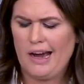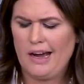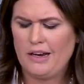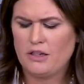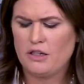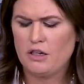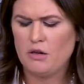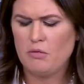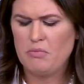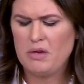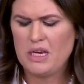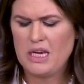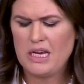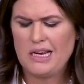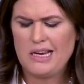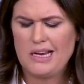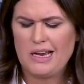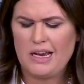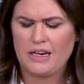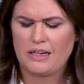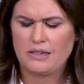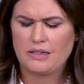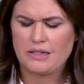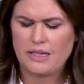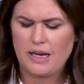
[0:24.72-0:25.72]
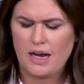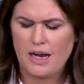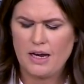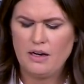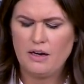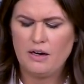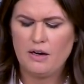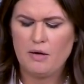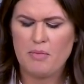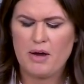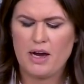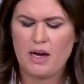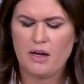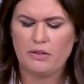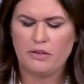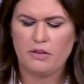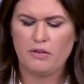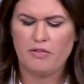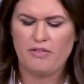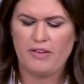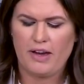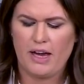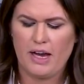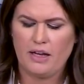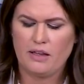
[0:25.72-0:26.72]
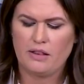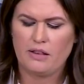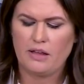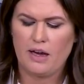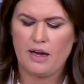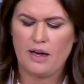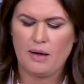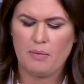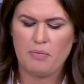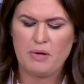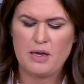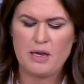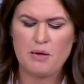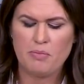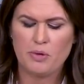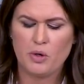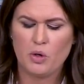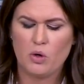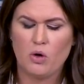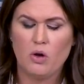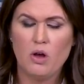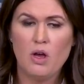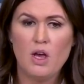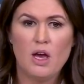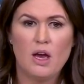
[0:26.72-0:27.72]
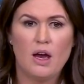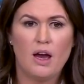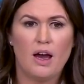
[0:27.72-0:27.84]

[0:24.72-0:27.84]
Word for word: not to be excited about the fact that people,